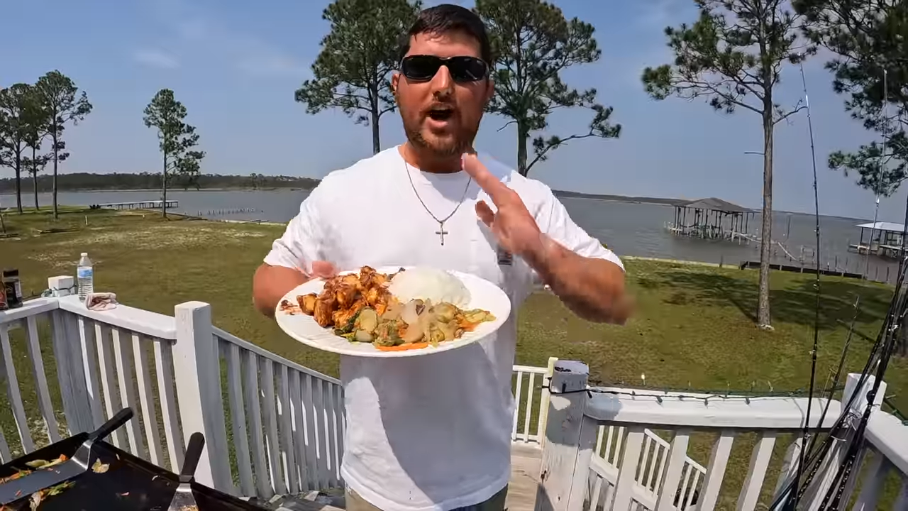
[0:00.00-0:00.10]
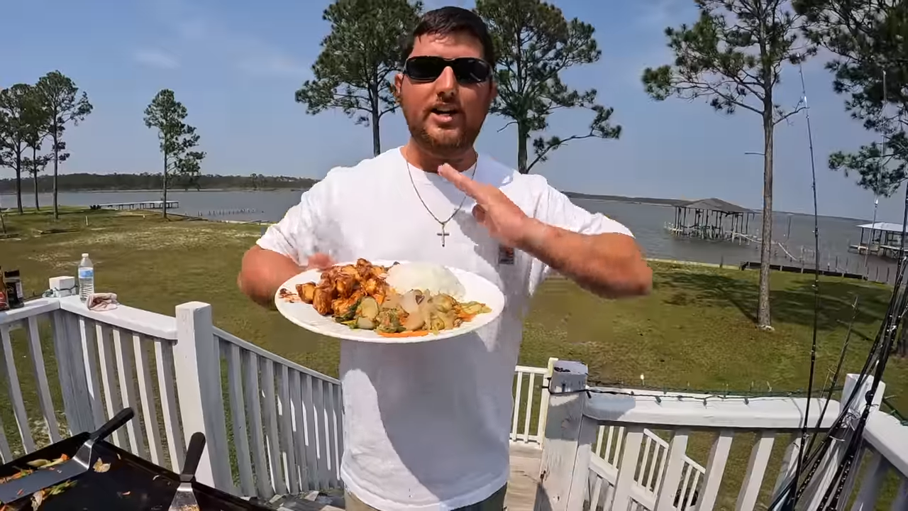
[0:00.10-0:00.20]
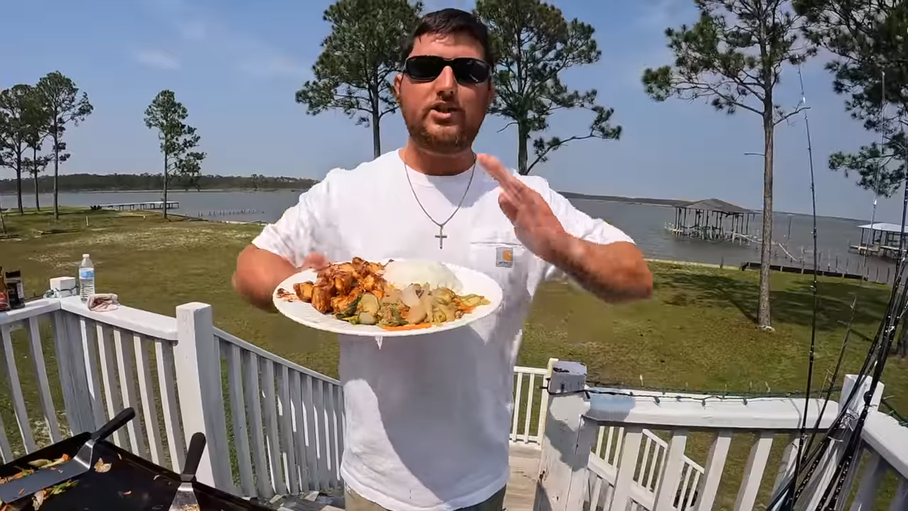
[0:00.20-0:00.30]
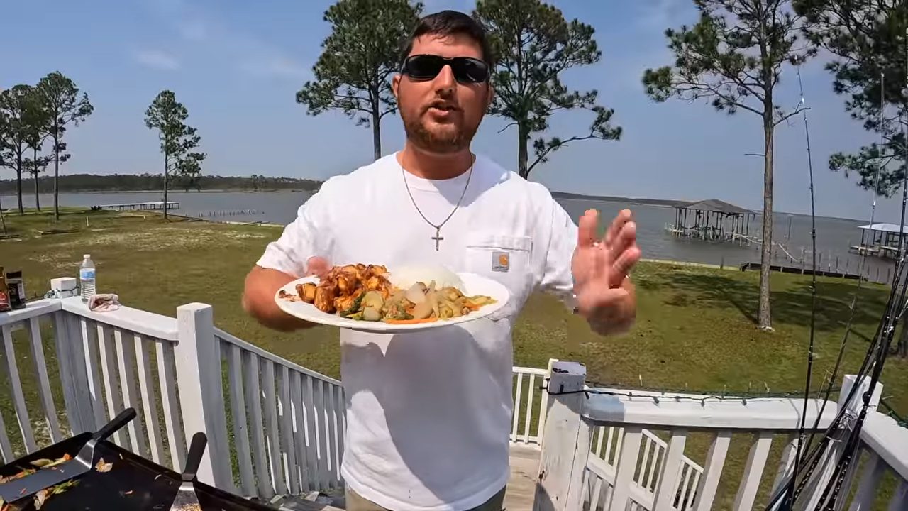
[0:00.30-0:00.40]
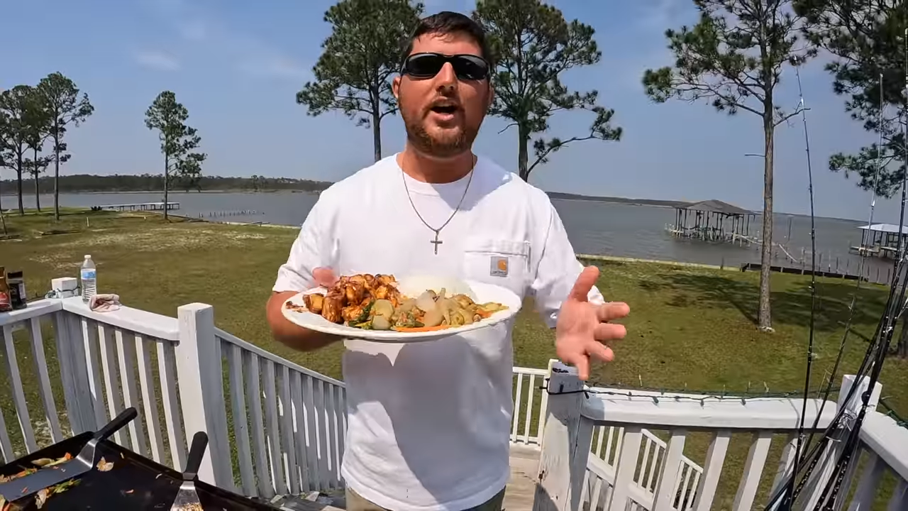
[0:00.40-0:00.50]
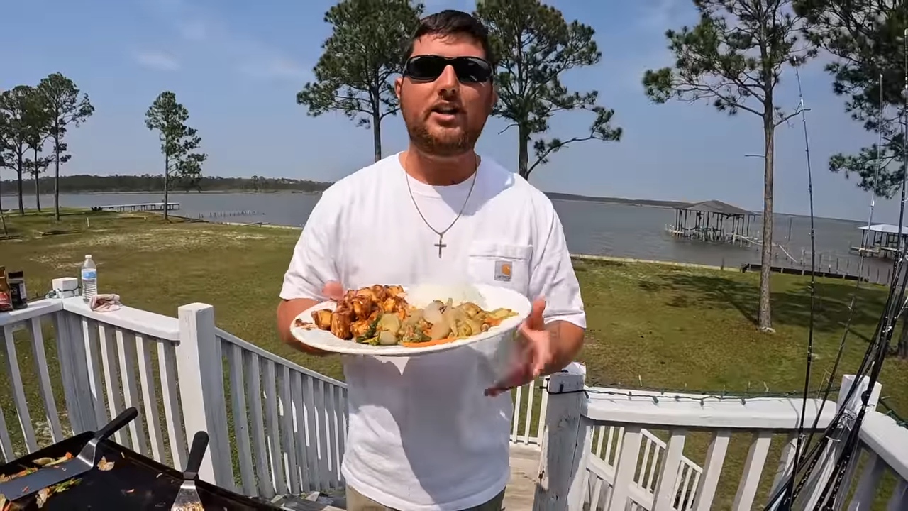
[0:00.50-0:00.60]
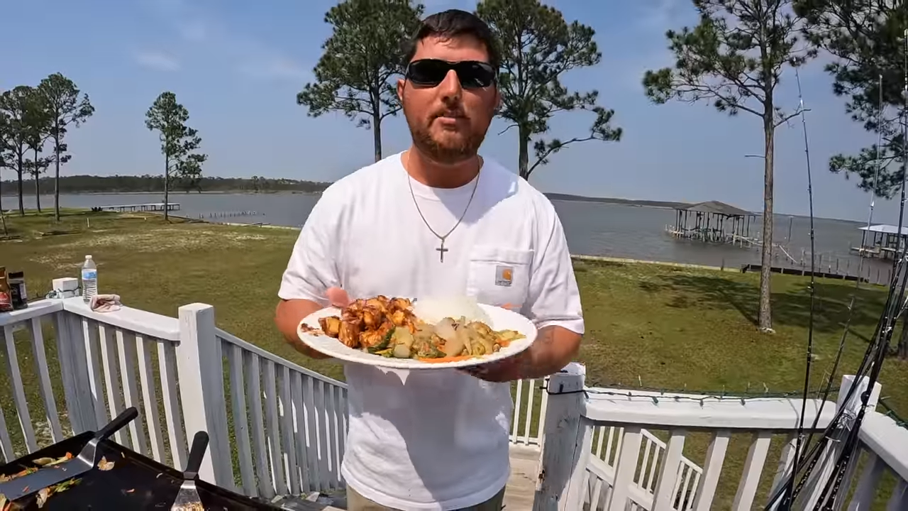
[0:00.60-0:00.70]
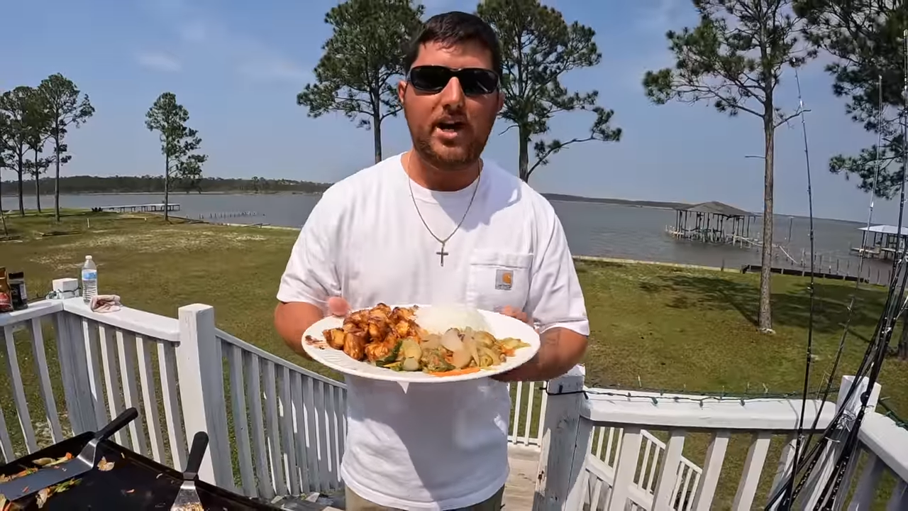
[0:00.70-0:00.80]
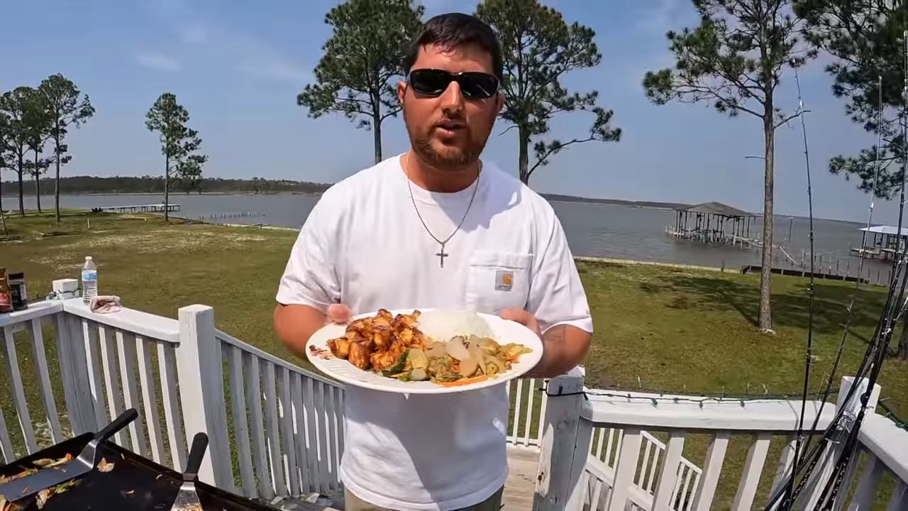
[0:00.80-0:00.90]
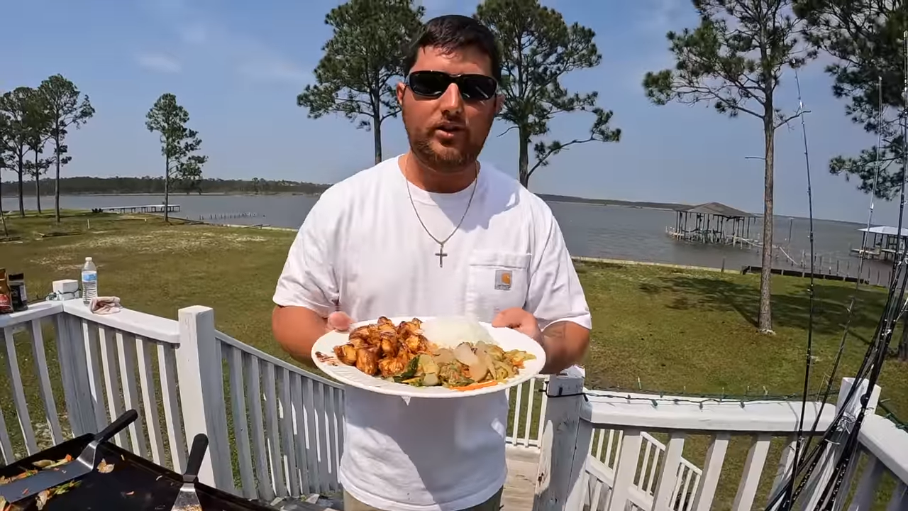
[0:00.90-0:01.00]
I just like to
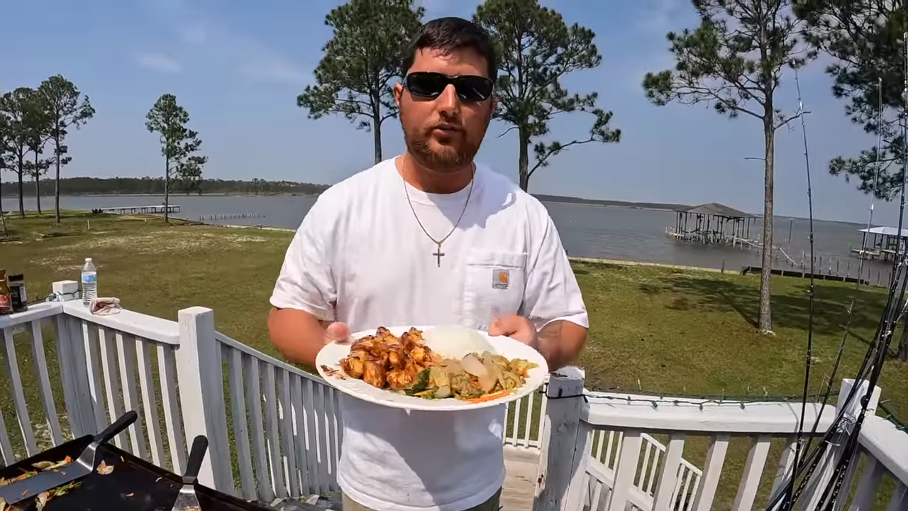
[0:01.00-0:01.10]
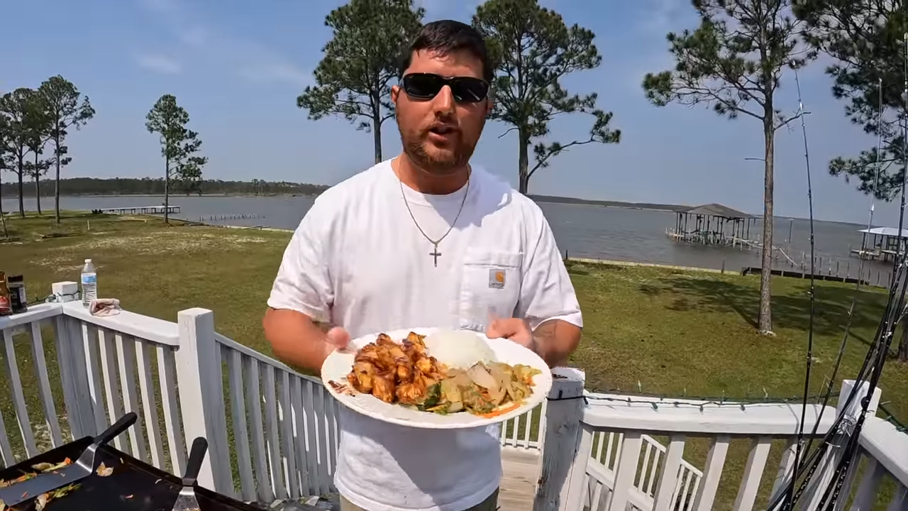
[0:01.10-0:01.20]
make these